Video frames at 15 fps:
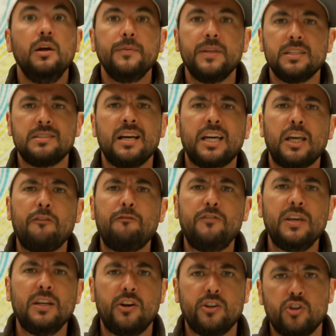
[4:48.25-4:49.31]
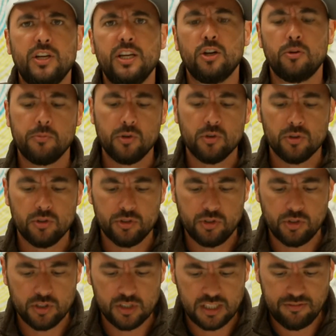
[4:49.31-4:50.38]
it's not going to fit on your intramural
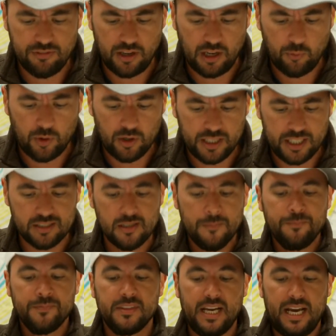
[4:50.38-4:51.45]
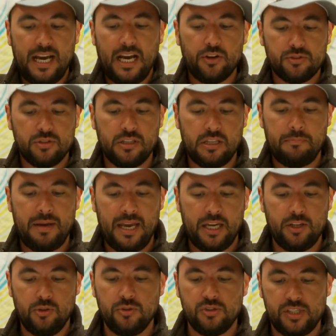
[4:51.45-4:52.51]
jersey very well. It's the house of the
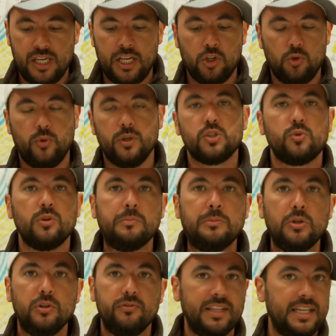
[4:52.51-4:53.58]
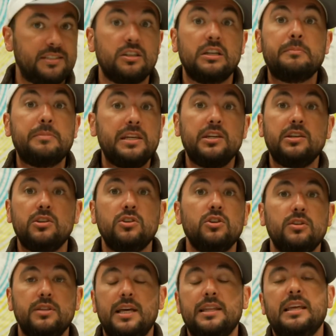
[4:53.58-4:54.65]
man whose sandal was removed. That's going to be
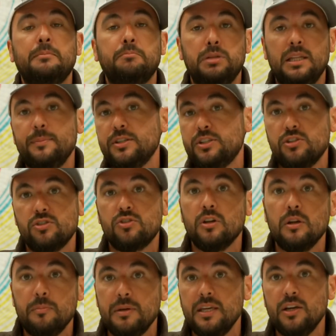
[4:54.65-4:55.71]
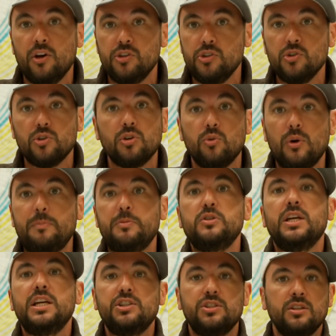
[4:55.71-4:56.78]
your that that blemish is going to be on your
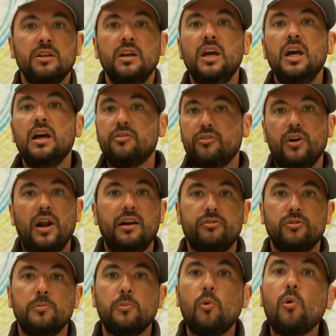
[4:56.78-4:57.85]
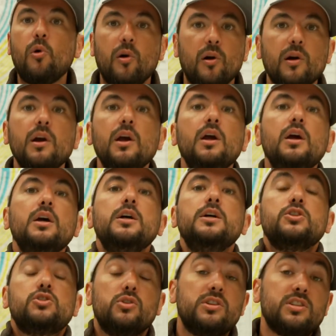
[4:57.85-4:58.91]
reputation forevermore.
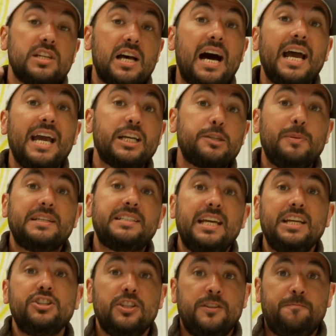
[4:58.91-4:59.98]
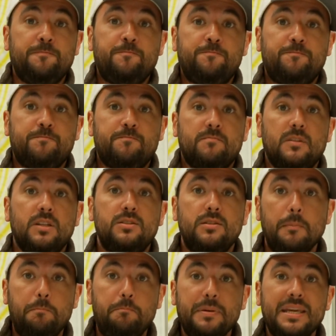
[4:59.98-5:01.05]
So there's a high expectation to
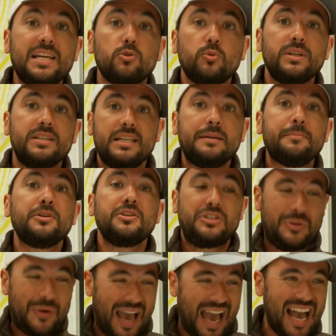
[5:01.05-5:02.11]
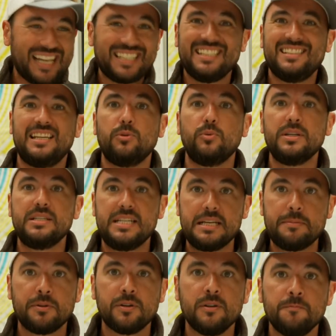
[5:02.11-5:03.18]
be a redeemer, to act as a
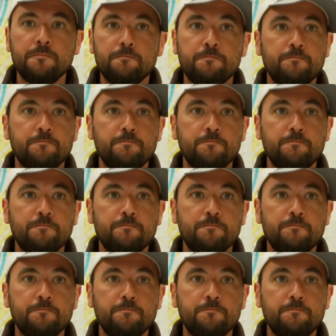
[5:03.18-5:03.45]
redeemer